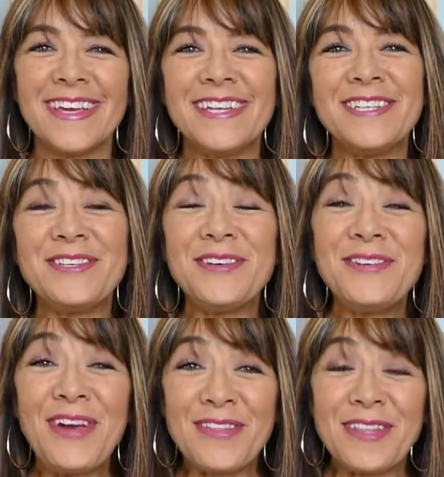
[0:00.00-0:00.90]
Did you
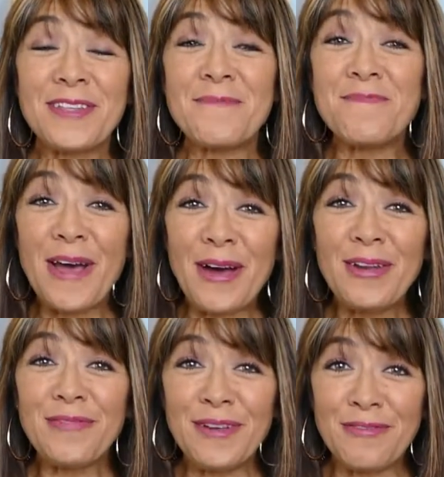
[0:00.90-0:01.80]
know that the amount
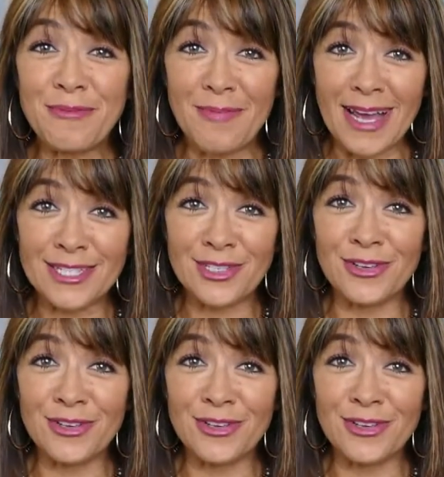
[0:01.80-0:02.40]
of information